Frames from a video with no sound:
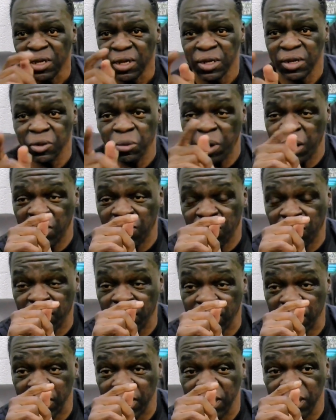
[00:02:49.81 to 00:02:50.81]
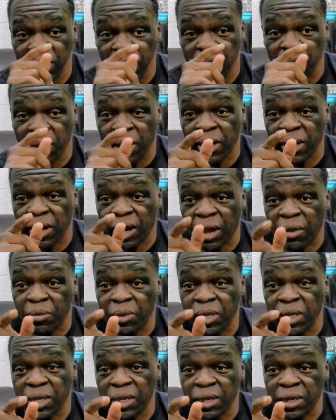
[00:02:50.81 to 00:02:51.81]
no matter fact, no matter how
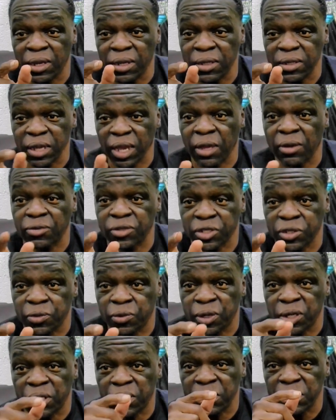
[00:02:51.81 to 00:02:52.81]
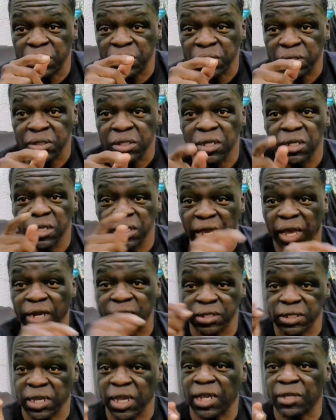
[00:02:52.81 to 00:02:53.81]
many titles he won, he got
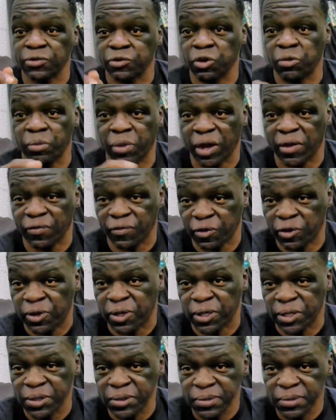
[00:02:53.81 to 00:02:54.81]
his ass whooped by Floyd.